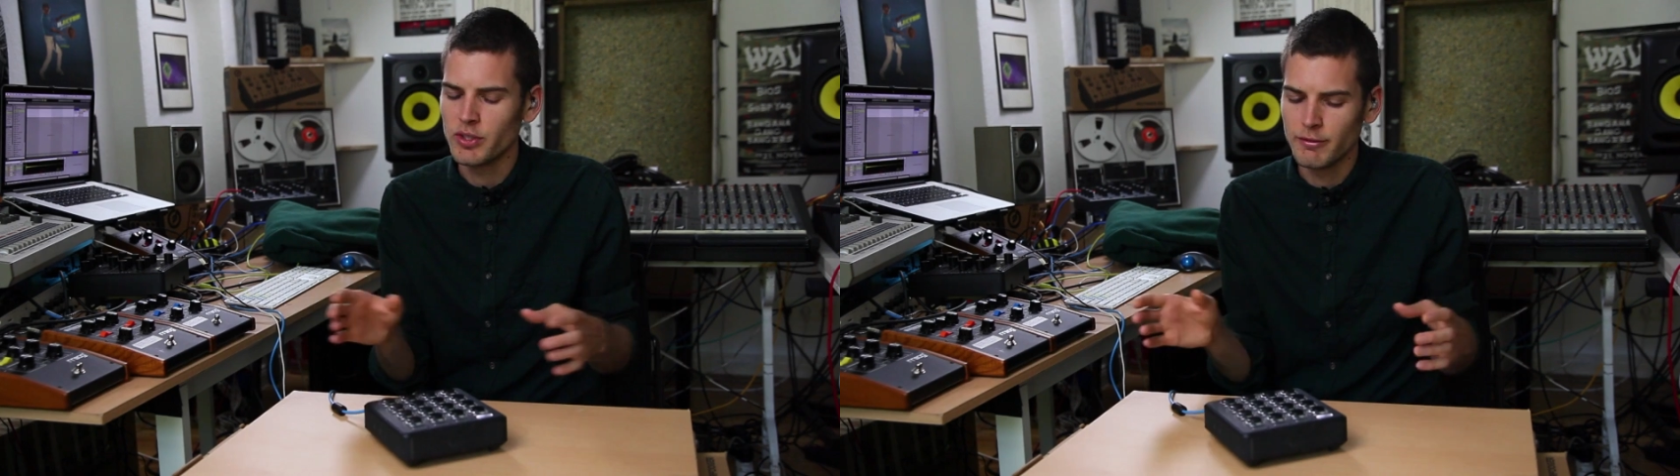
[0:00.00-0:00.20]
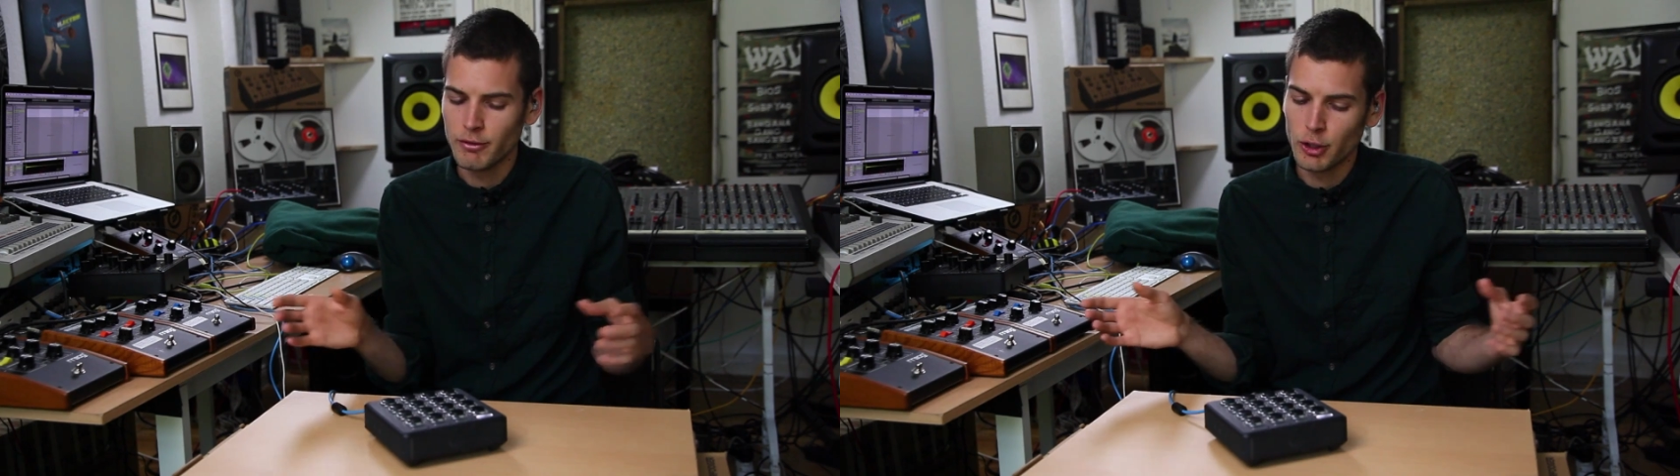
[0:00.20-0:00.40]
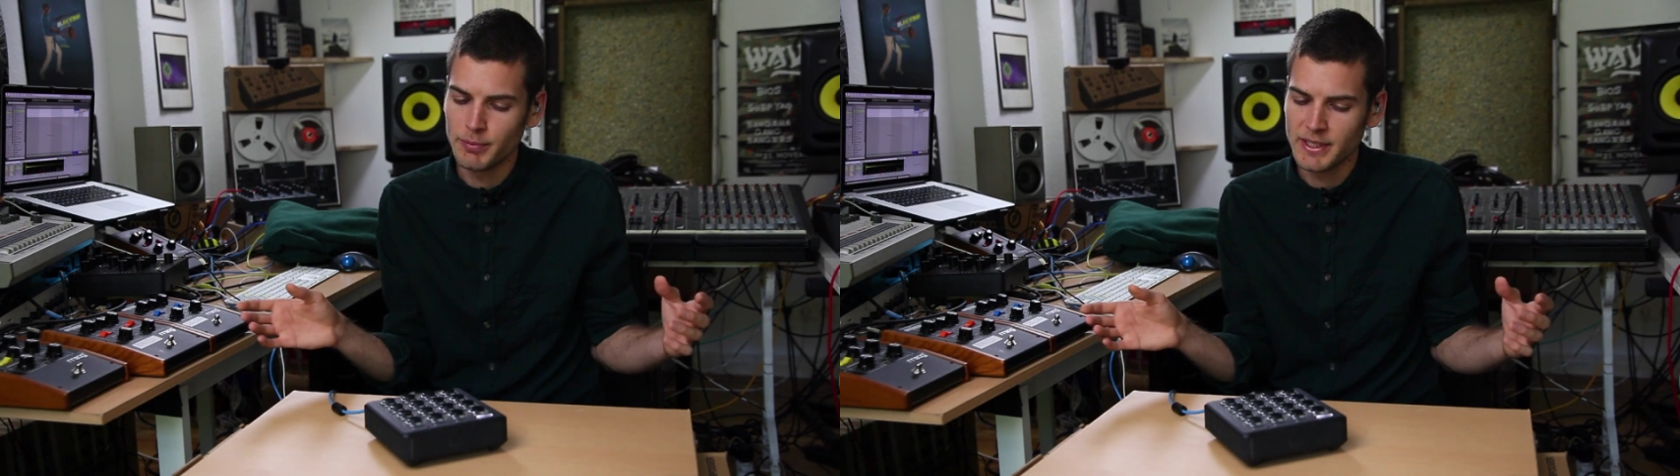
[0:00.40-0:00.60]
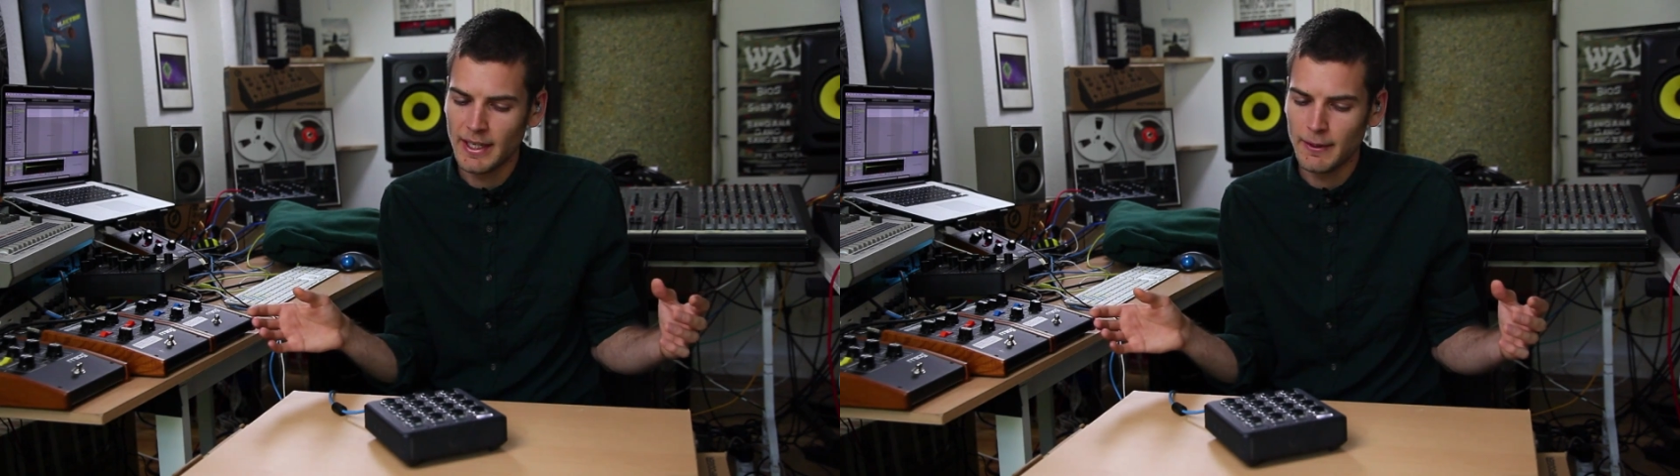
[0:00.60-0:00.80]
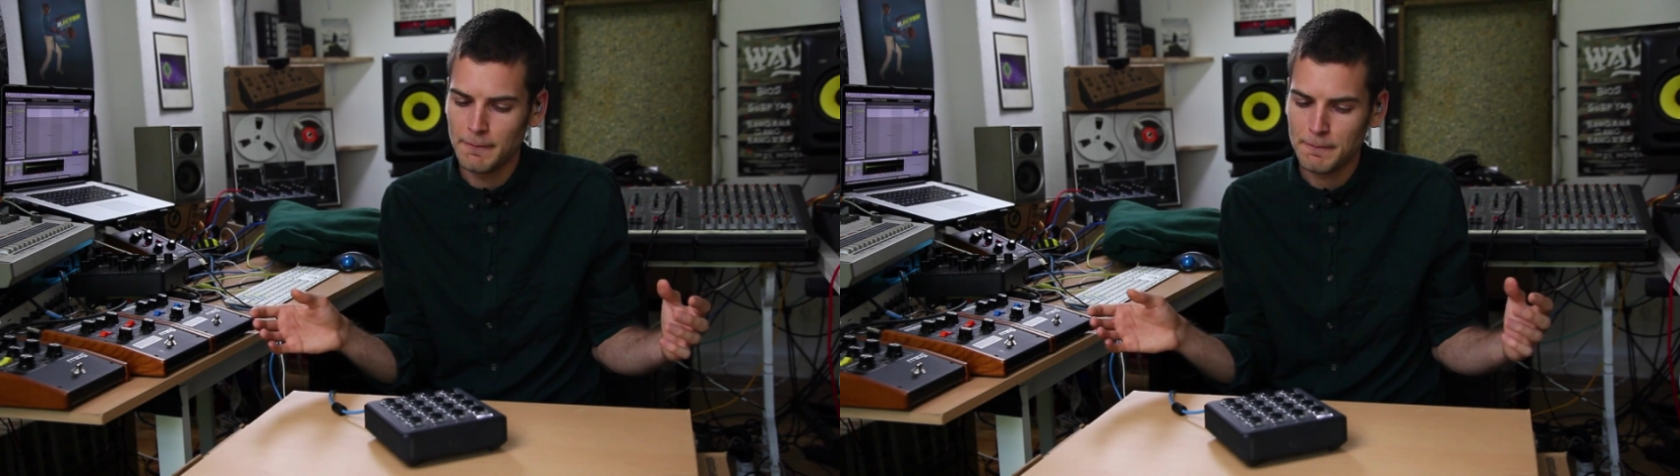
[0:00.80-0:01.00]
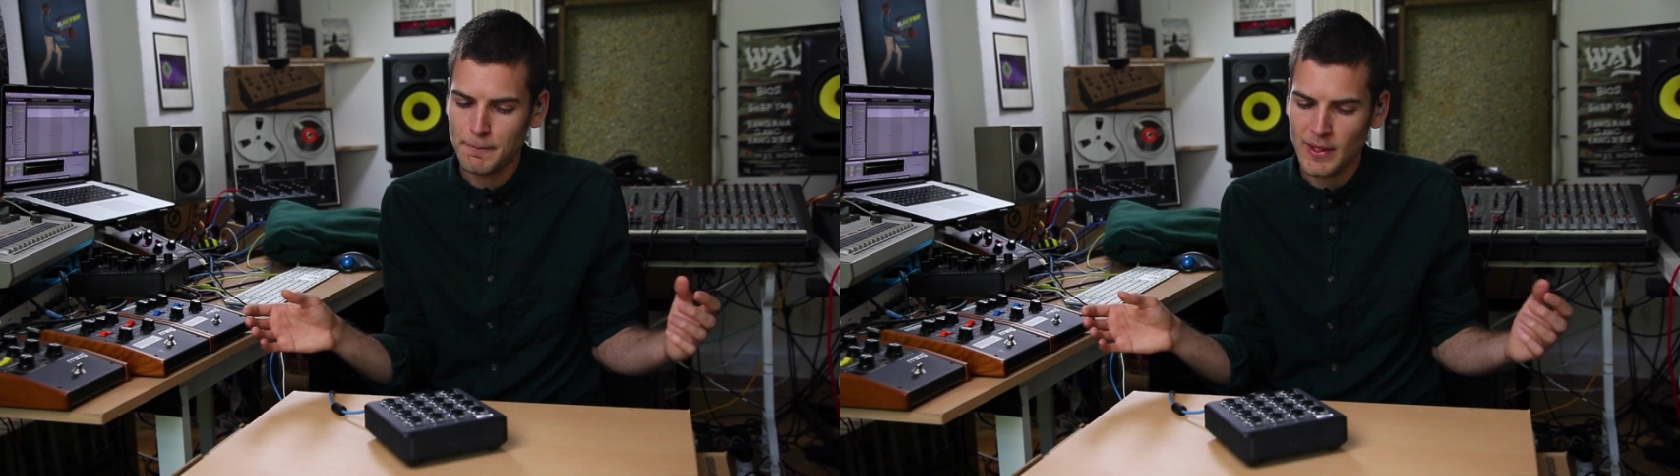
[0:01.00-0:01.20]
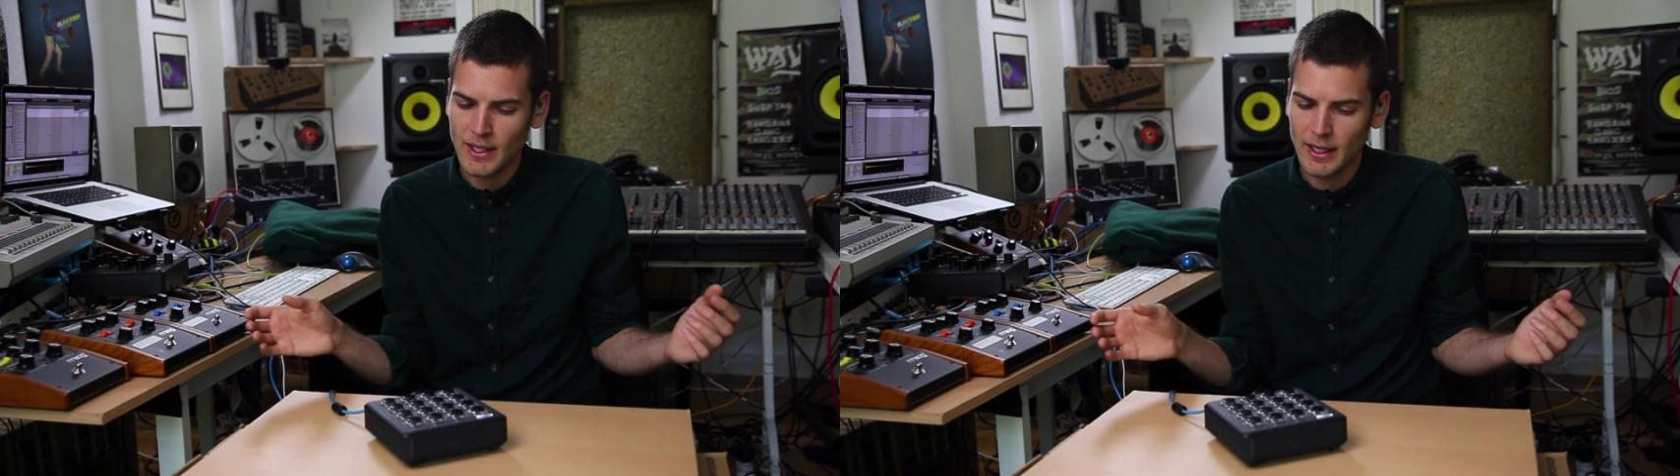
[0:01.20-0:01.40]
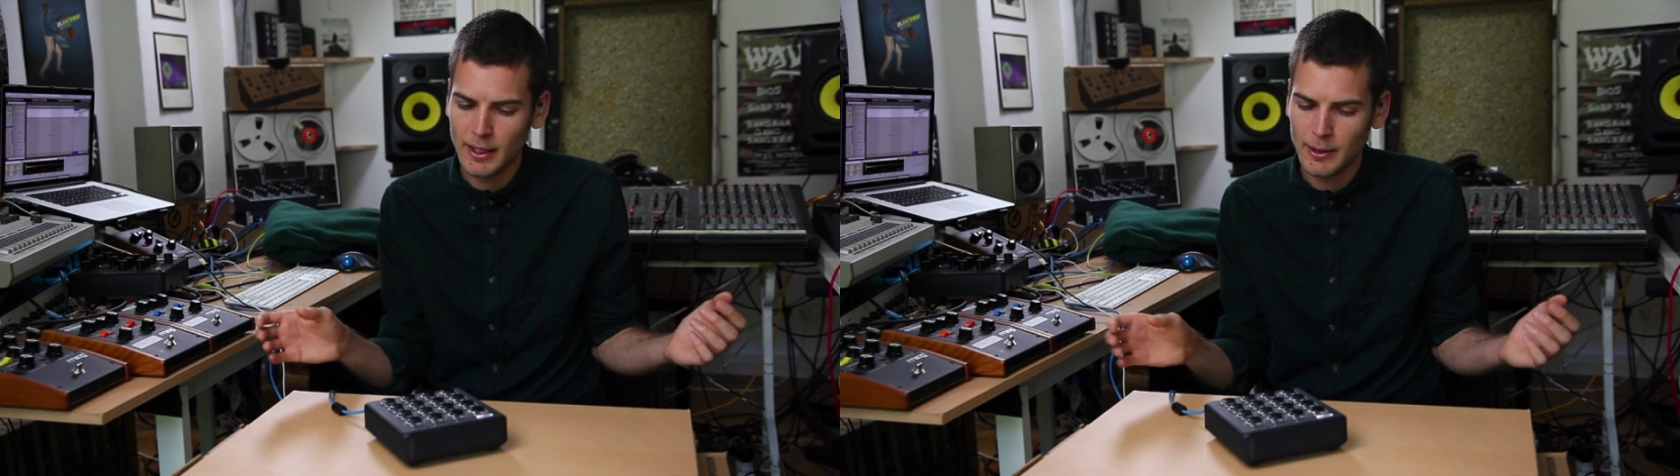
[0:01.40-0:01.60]
the verb tail.
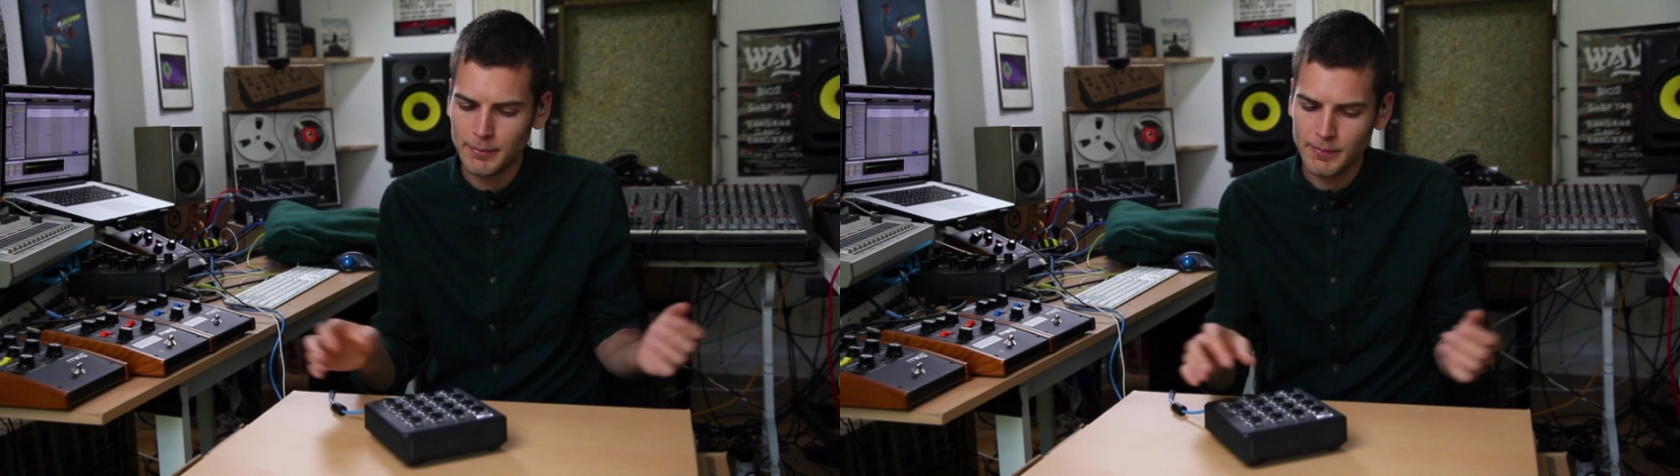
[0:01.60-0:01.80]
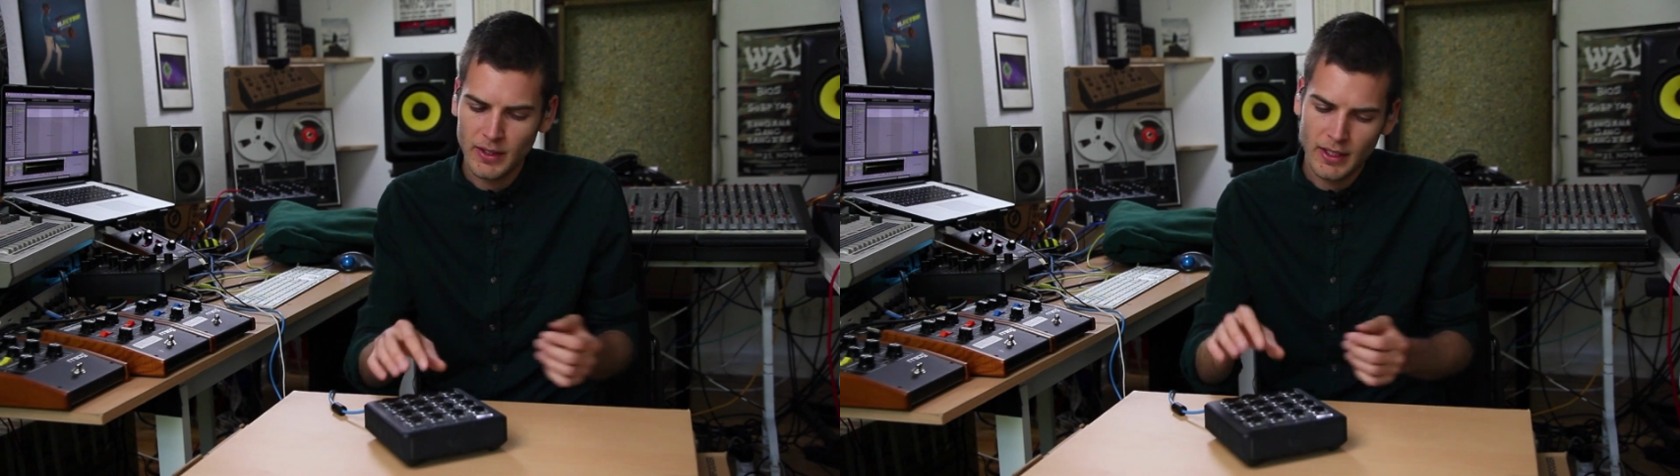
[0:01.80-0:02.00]
And